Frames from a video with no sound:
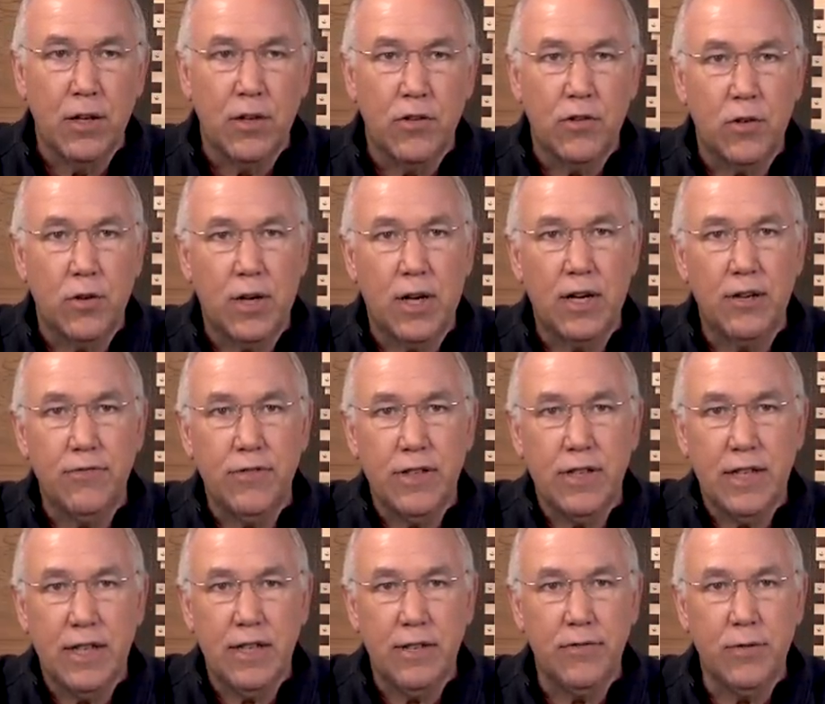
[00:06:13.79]
So
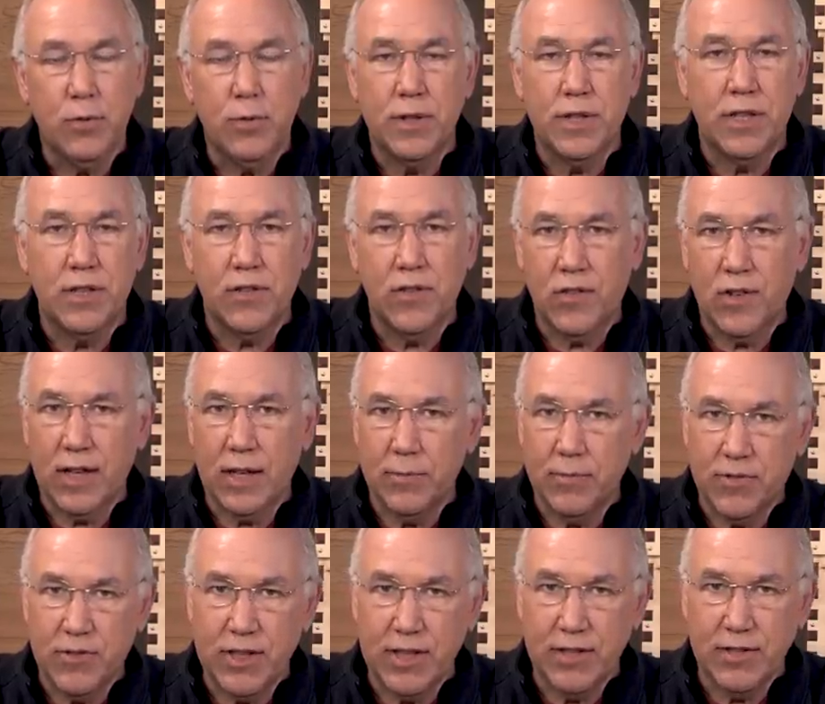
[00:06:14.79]
often, even within the
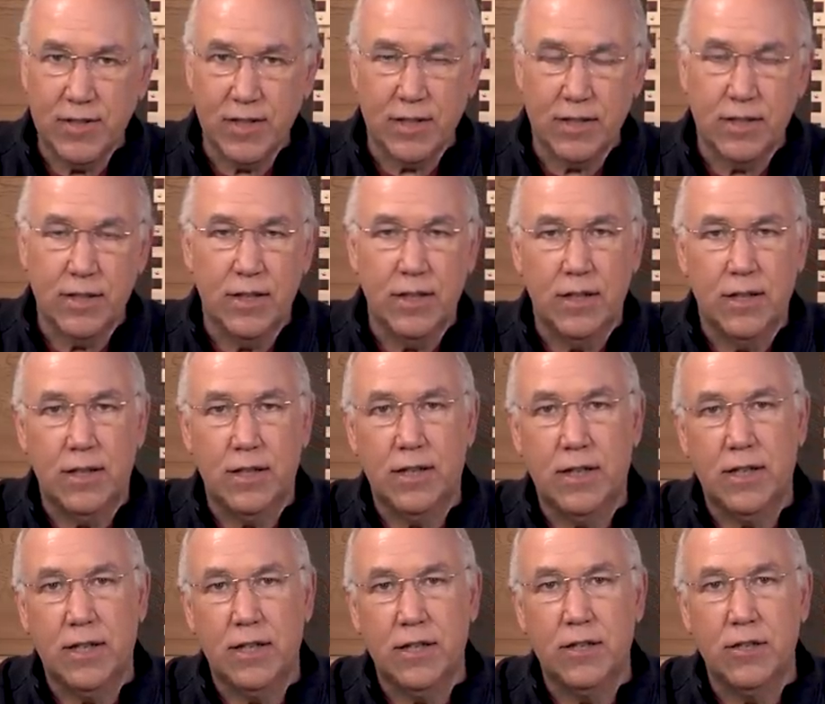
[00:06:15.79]
same season,
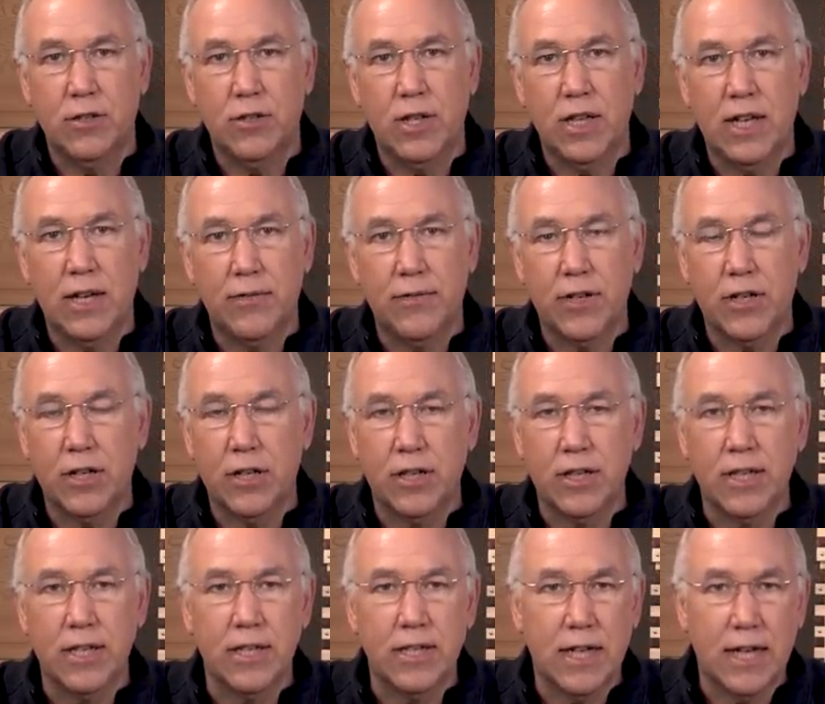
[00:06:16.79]
uh, you'll have a
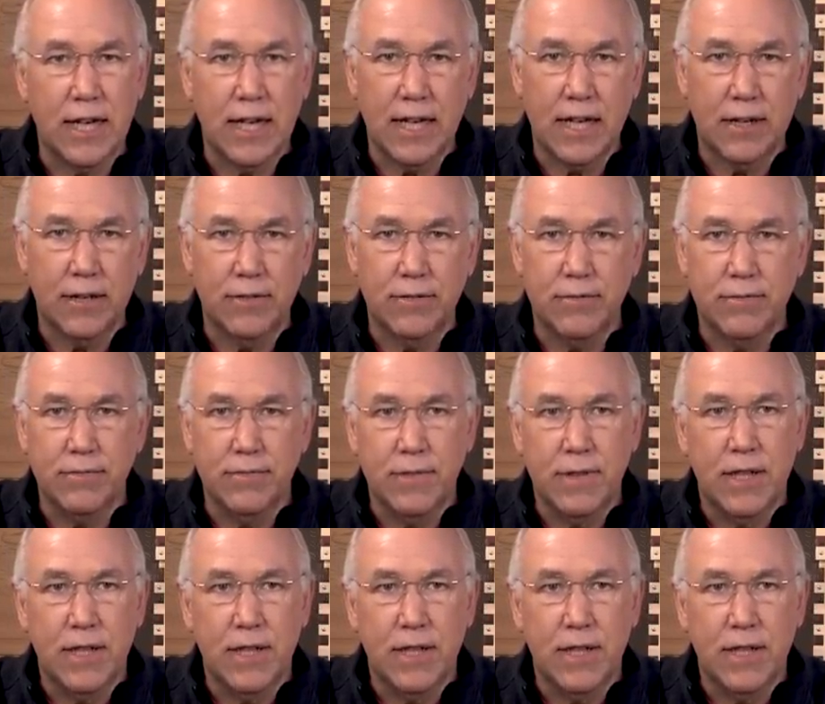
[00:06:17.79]
colony die out